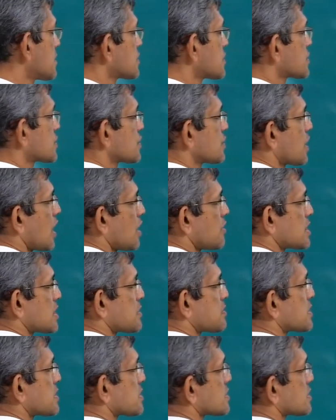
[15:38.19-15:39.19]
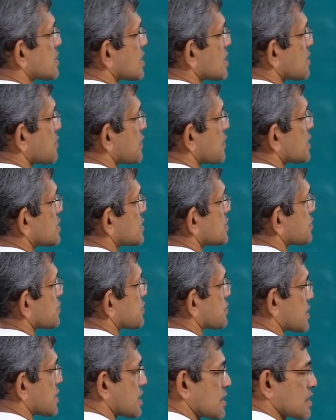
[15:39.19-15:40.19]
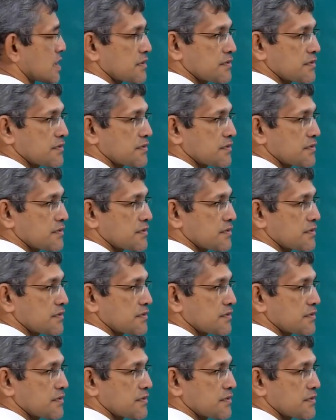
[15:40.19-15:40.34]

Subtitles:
So how many pieces are there? 1, 2, 3.